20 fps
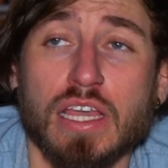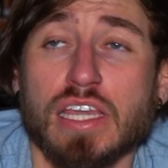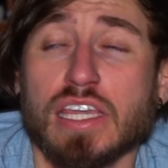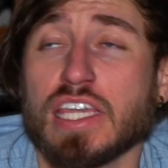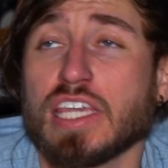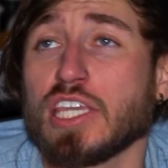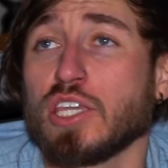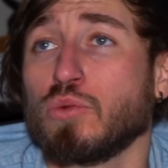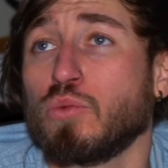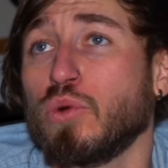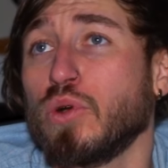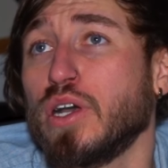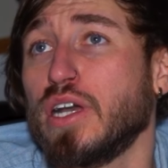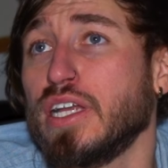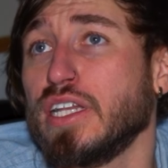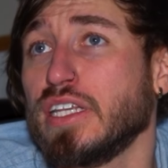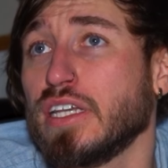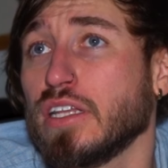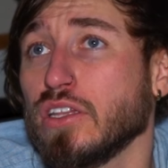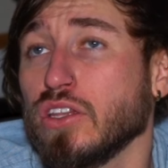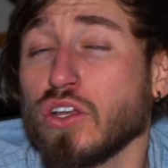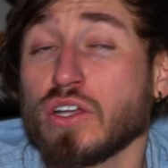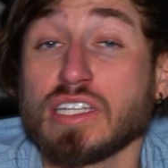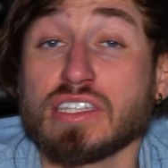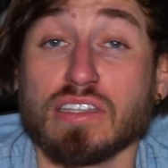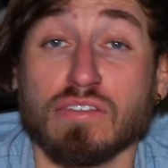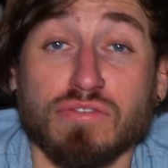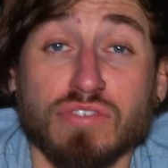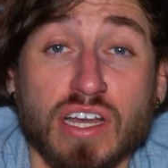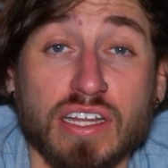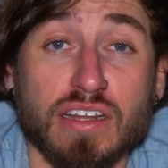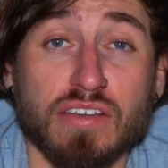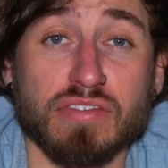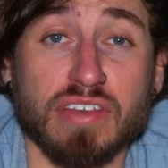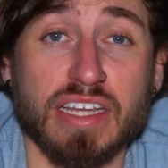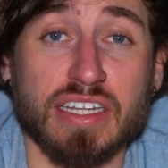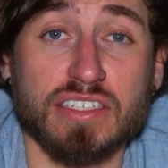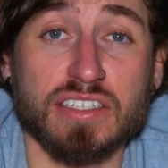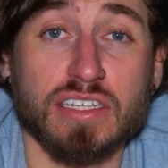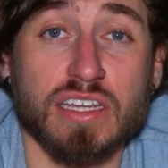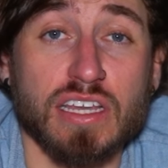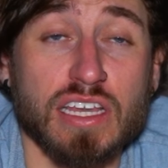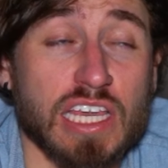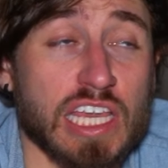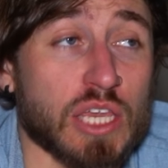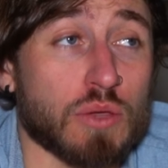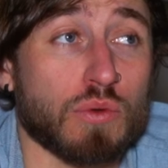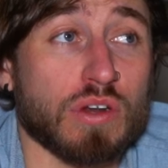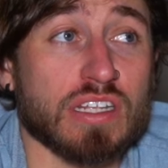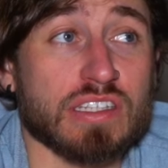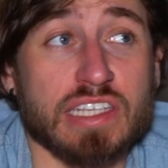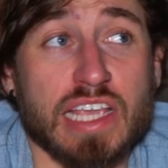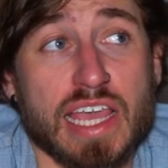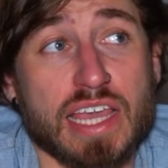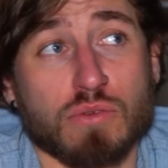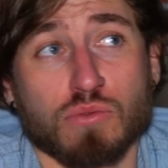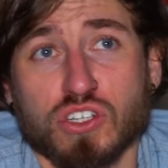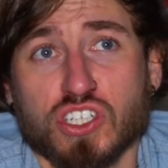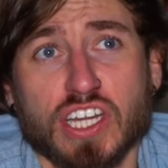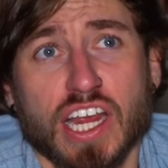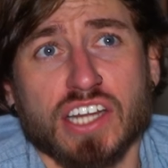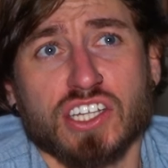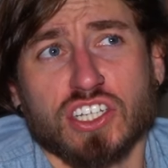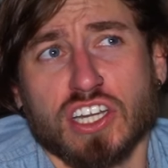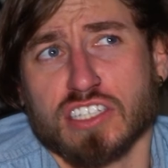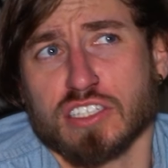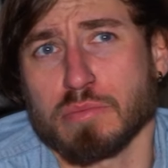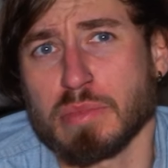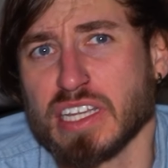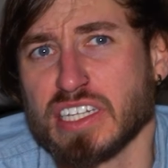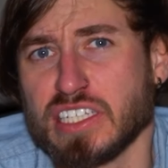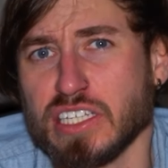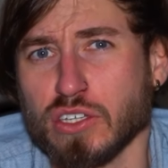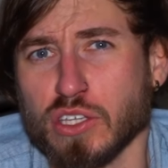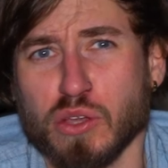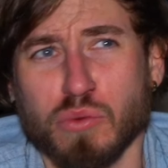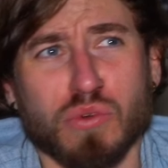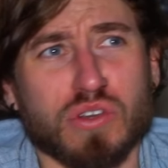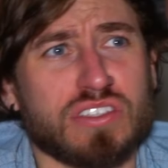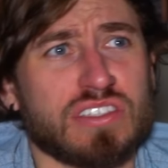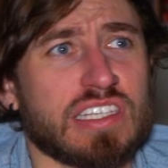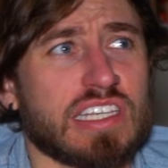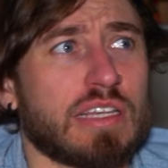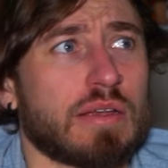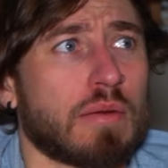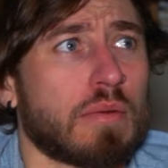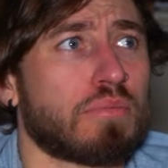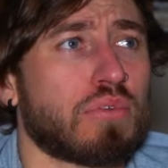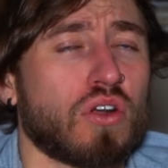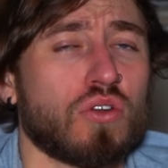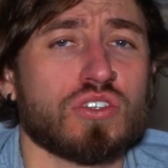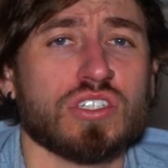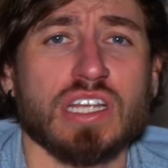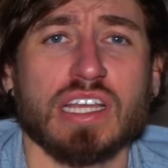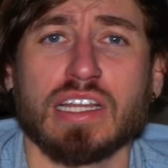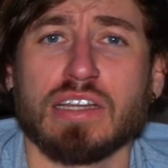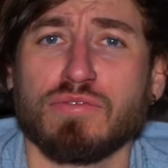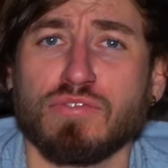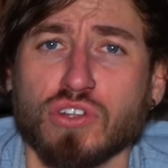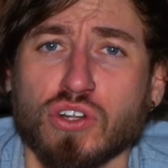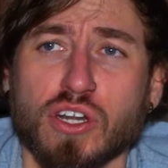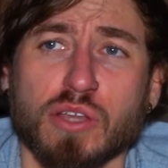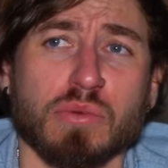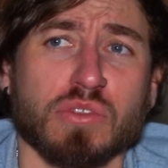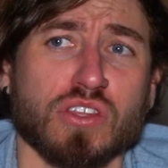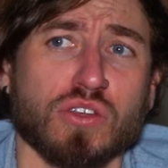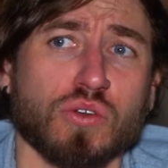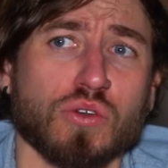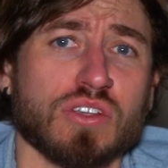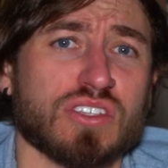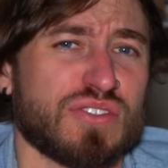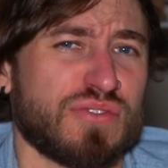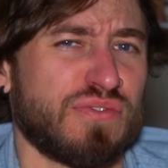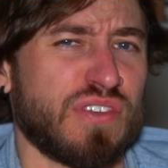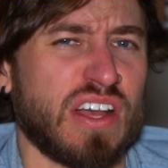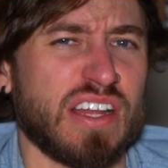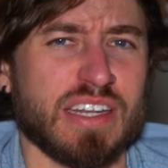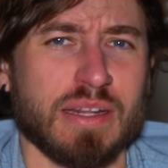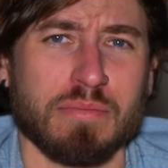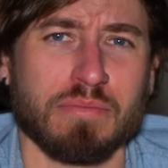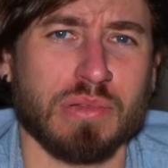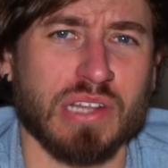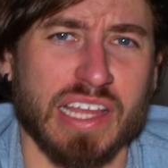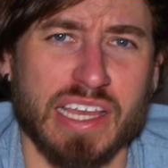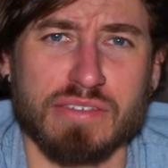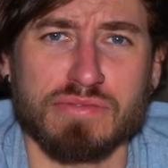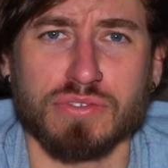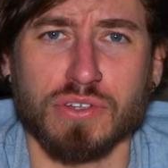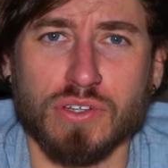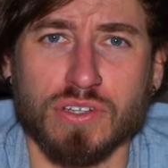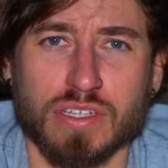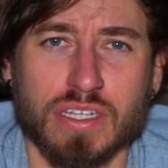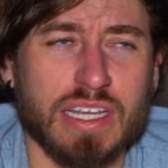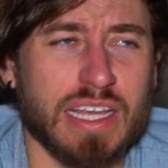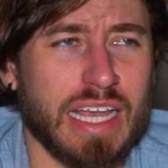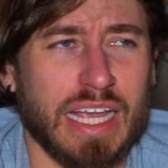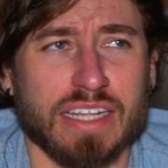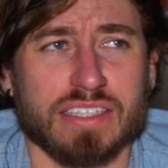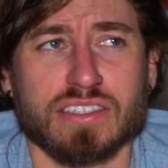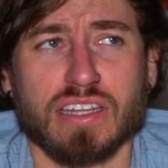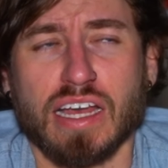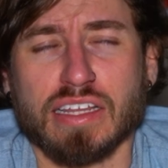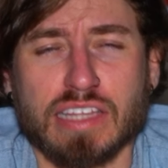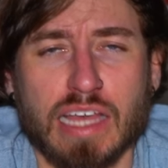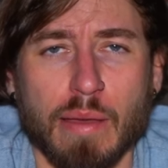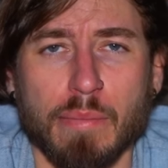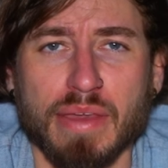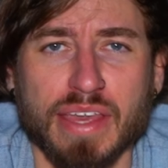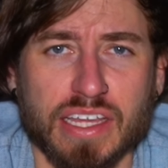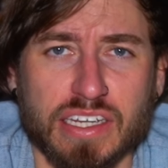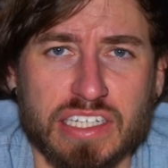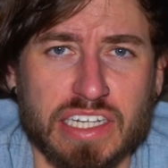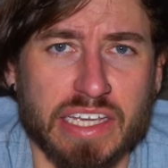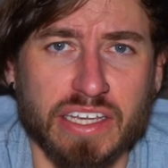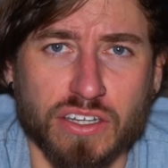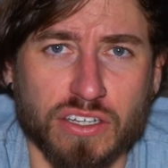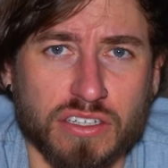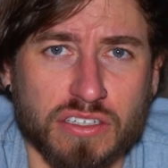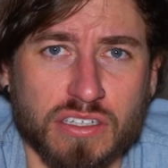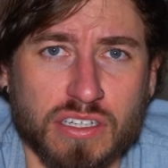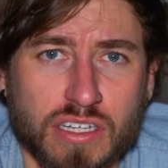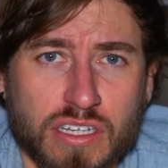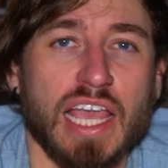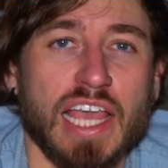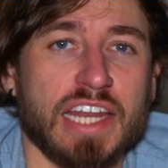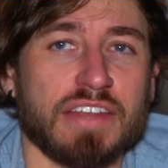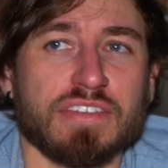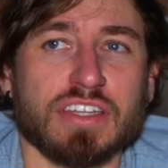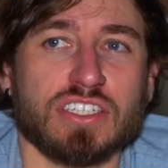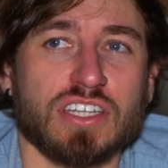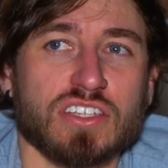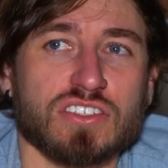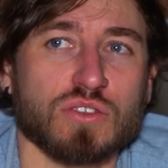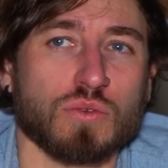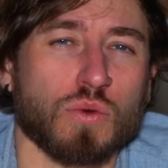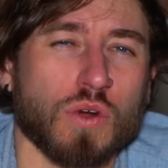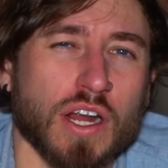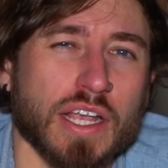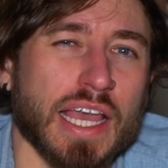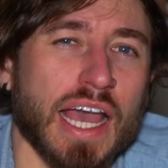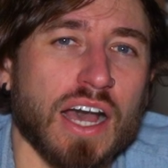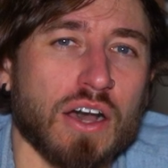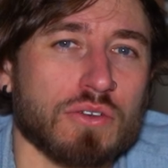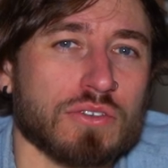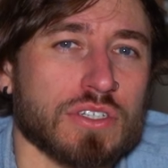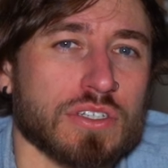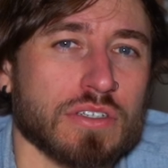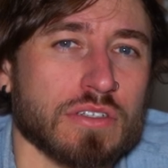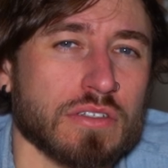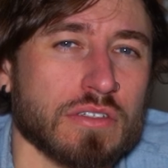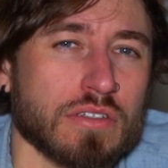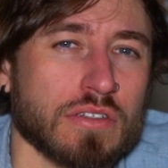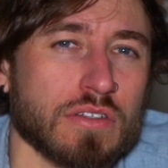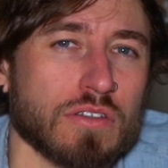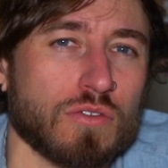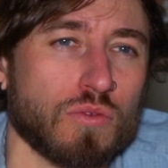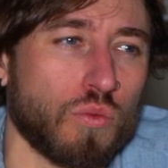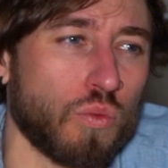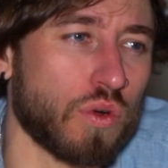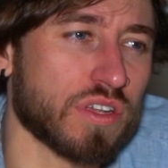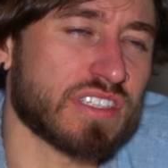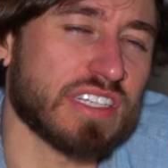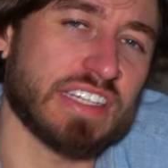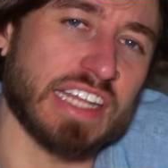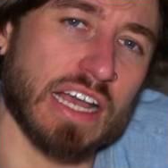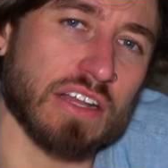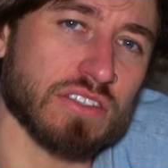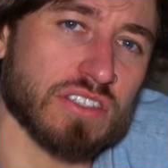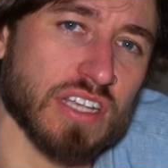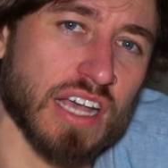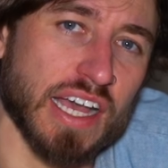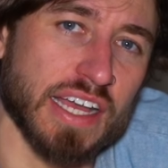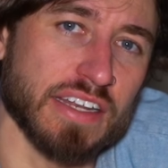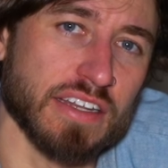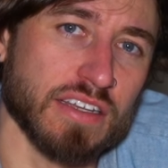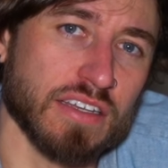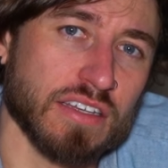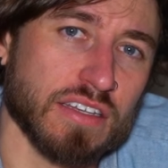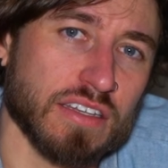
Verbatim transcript: He would look at the fun of it. He wouldn't take rejection as a big deal. He would see approaching and flirting with the girl as fun and playful. It's not that big a deal. And if it doesn't work out, what's the downside?